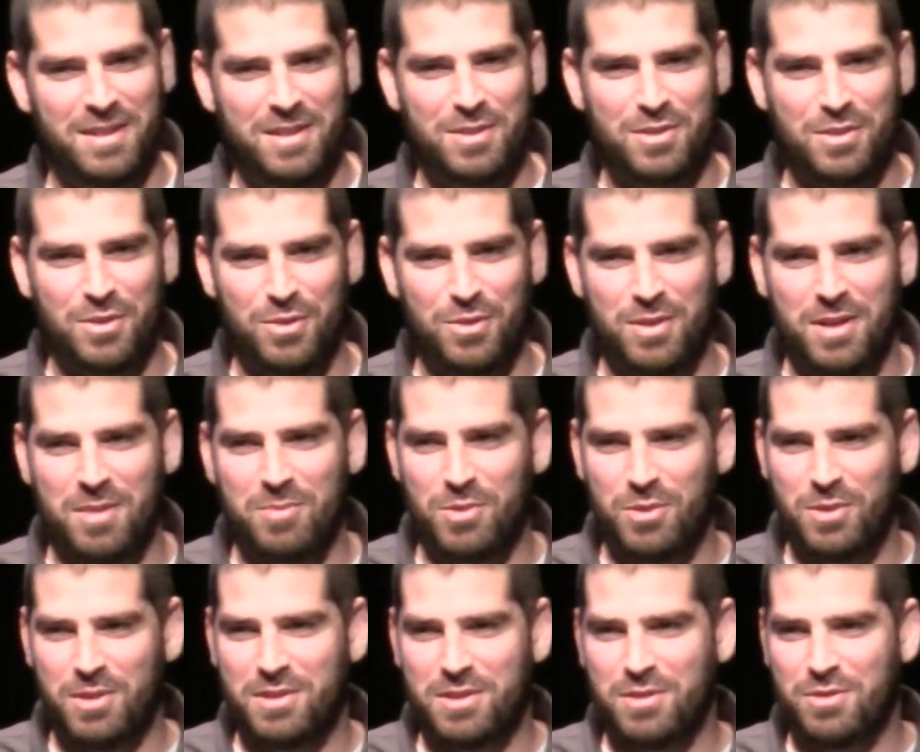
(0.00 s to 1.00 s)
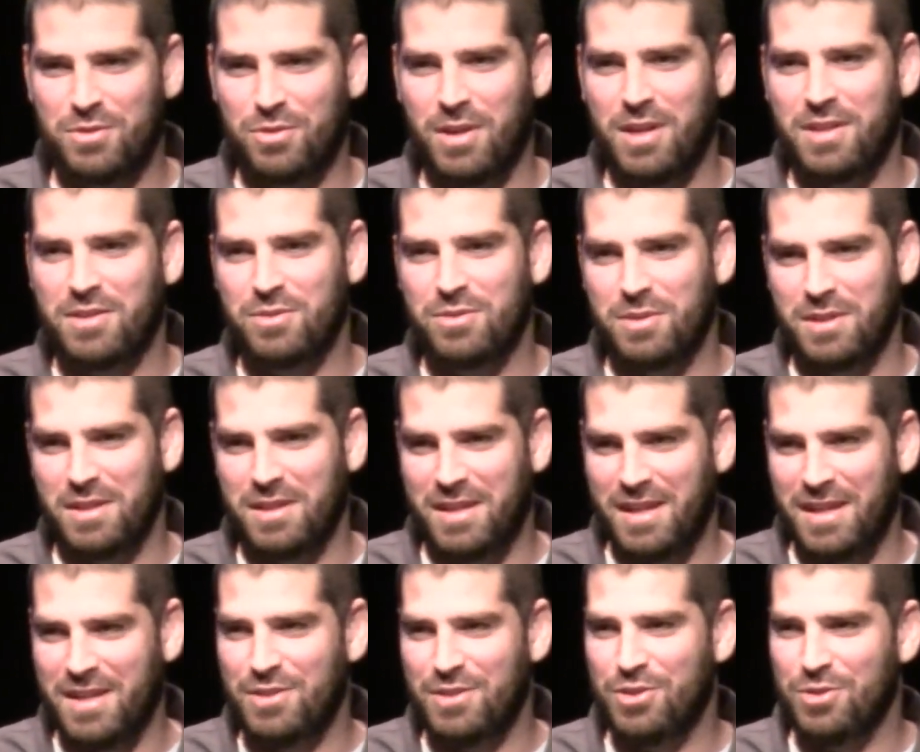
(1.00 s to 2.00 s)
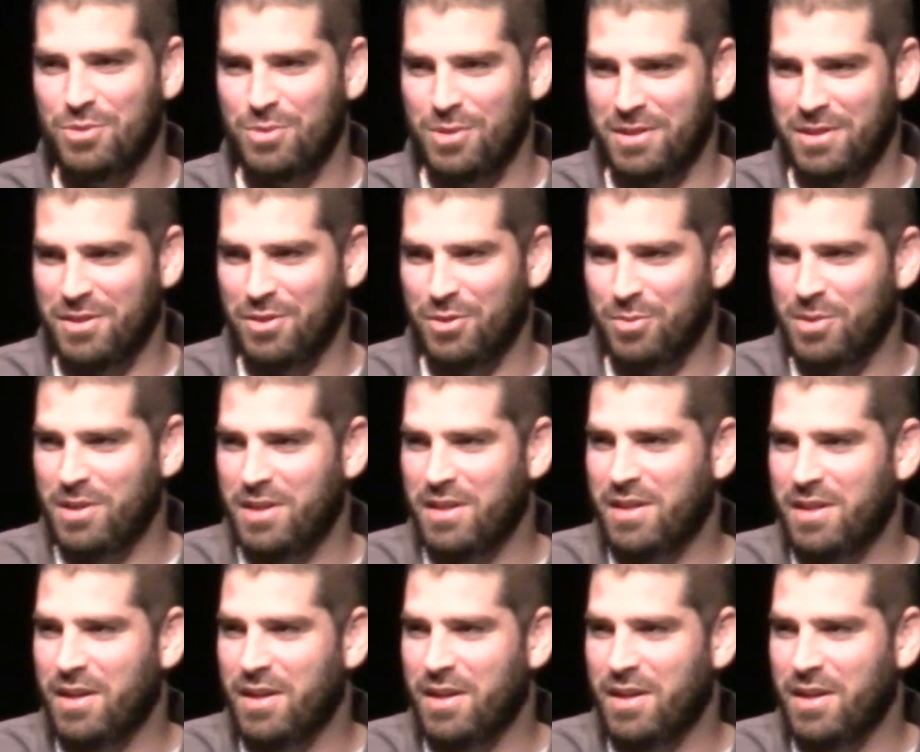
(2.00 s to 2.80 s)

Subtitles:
So I'm going to try to engage you a little bit,